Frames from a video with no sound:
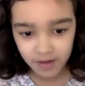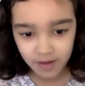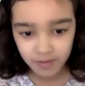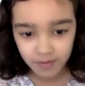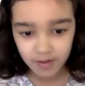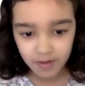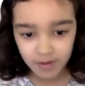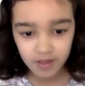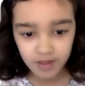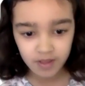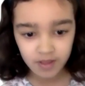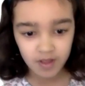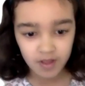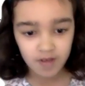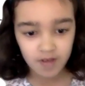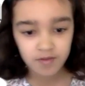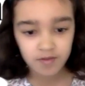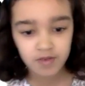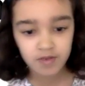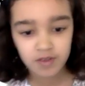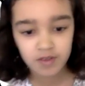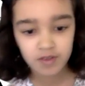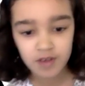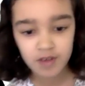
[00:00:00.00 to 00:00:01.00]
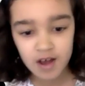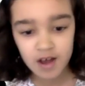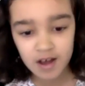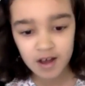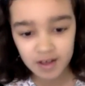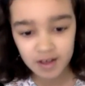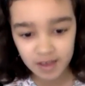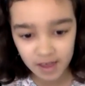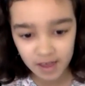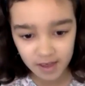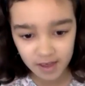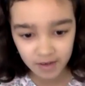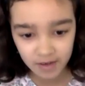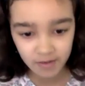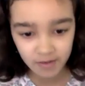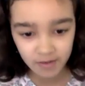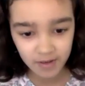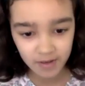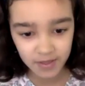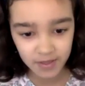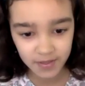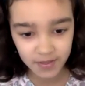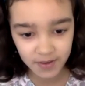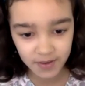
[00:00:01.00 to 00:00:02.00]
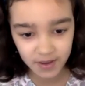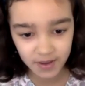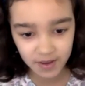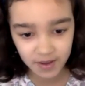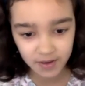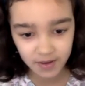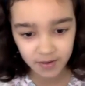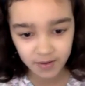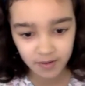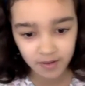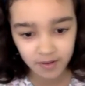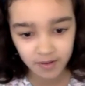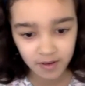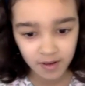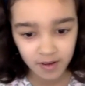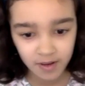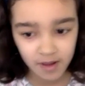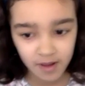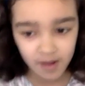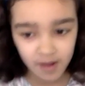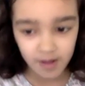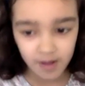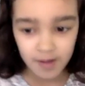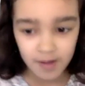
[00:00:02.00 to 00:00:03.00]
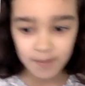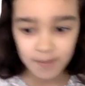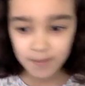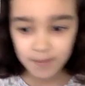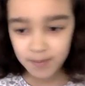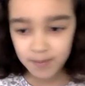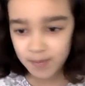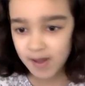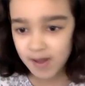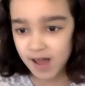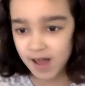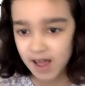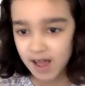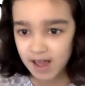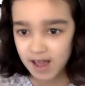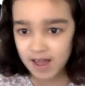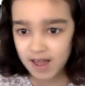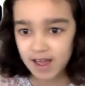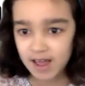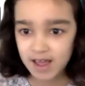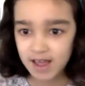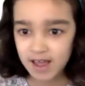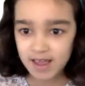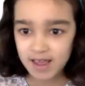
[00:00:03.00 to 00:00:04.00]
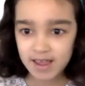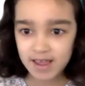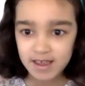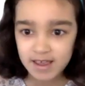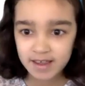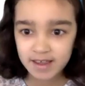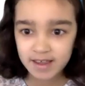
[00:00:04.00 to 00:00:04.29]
We loved talking with you. Bye.